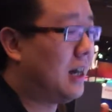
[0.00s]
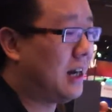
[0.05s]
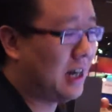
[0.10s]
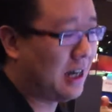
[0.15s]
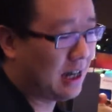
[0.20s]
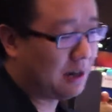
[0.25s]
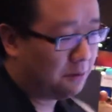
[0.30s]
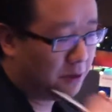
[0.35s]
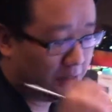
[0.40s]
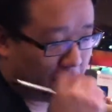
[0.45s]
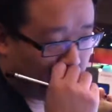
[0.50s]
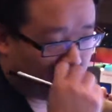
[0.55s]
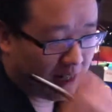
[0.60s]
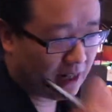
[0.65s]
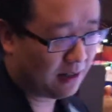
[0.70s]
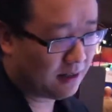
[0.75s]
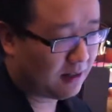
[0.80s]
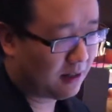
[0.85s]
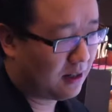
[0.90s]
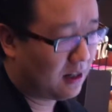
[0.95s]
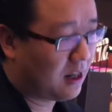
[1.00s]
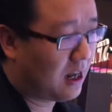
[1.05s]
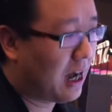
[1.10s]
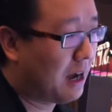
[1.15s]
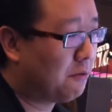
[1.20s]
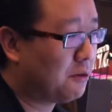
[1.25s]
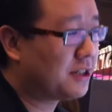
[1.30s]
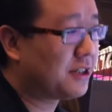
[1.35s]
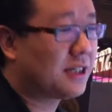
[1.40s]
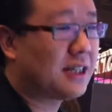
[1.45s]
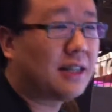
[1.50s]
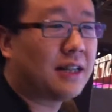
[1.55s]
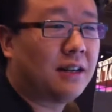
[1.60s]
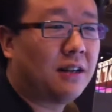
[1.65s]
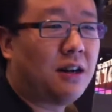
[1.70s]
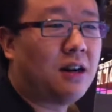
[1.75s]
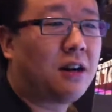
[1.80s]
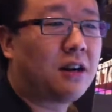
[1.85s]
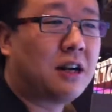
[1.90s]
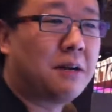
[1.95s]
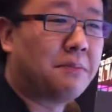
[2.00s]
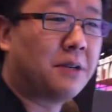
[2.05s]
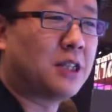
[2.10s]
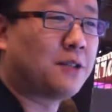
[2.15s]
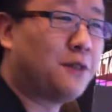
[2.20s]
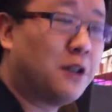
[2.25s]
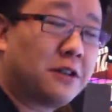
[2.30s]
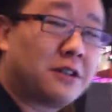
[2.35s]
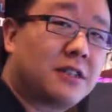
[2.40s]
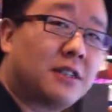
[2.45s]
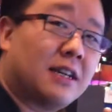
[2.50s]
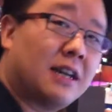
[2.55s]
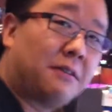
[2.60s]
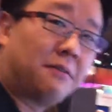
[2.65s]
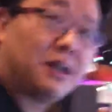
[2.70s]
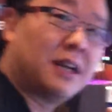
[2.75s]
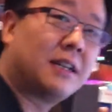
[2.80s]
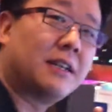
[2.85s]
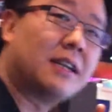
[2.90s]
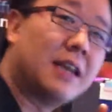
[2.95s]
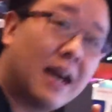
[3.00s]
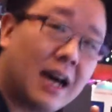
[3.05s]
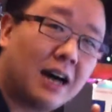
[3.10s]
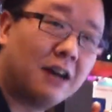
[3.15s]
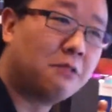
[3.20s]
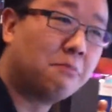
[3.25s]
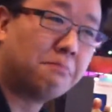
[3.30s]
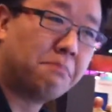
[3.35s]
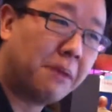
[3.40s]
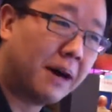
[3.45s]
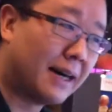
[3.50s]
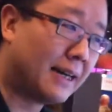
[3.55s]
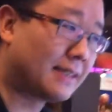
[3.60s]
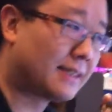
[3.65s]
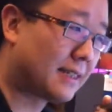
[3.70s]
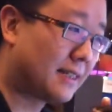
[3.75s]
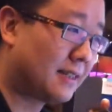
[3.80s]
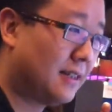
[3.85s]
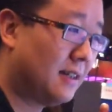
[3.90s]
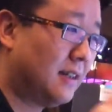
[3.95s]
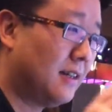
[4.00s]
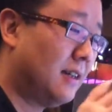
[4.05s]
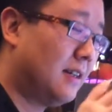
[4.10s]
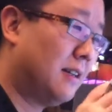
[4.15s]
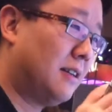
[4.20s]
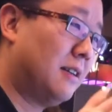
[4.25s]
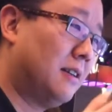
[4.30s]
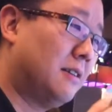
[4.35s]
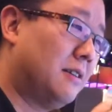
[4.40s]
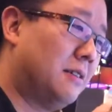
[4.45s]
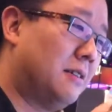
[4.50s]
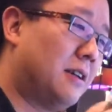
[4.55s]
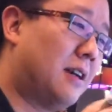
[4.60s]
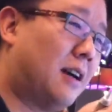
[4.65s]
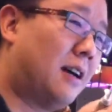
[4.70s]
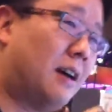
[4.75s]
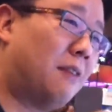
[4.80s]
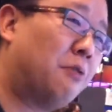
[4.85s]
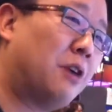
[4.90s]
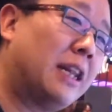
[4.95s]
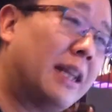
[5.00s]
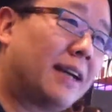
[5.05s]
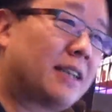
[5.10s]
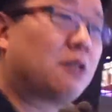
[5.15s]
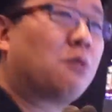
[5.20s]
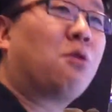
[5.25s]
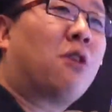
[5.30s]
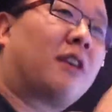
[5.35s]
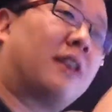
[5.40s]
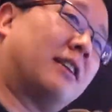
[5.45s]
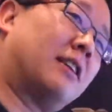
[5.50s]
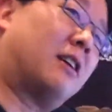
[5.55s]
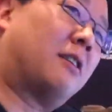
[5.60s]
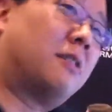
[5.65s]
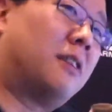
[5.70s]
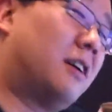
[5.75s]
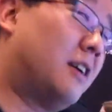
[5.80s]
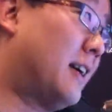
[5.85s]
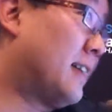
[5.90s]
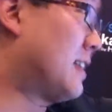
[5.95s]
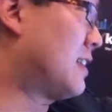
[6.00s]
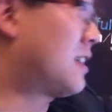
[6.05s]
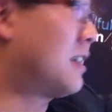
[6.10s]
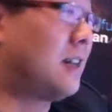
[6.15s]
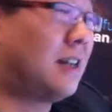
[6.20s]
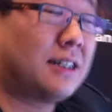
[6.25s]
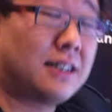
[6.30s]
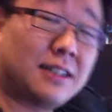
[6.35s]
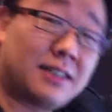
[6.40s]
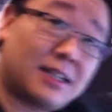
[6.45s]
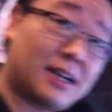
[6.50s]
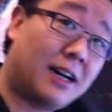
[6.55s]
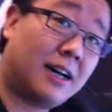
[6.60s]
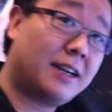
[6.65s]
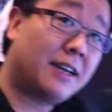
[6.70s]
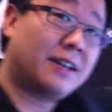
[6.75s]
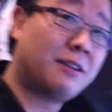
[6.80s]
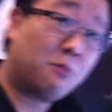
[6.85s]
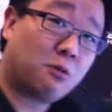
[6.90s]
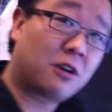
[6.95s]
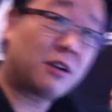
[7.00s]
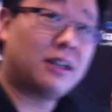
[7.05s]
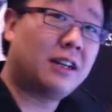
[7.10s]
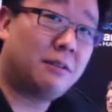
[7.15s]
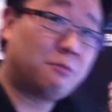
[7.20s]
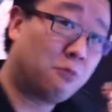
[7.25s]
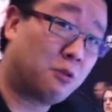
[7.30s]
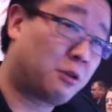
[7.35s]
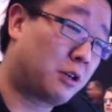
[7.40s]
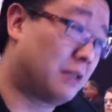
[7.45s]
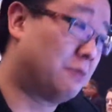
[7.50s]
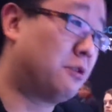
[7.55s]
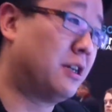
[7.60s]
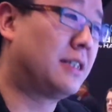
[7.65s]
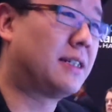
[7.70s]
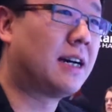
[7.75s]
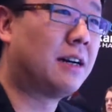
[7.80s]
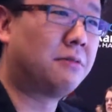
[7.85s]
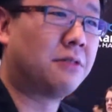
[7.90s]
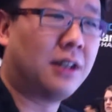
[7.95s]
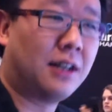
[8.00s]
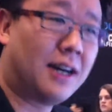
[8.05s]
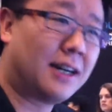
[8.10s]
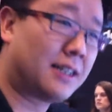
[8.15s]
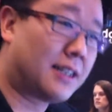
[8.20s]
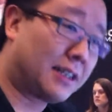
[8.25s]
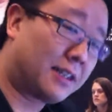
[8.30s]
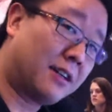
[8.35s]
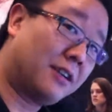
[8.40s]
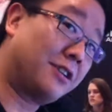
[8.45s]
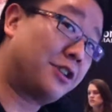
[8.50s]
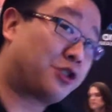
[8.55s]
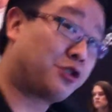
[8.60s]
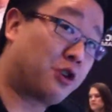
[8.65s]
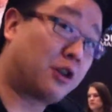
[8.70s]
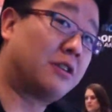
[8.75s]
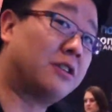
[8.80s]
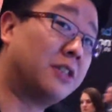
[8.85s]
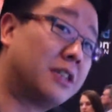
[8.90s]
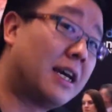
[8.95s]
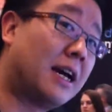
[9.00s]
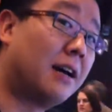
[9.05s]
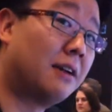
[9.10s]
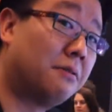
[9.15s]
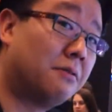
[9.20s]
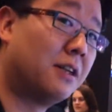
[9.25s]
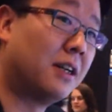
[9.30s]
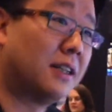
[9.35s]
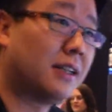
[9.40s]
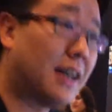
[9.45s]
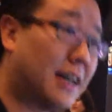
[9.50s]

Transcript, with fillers: I, I, wouldn't. I wouldn't say that our company's focusing on that right now, but we like to work at our at the, at the high end work and work the way downward. A lot of technology trickled down well.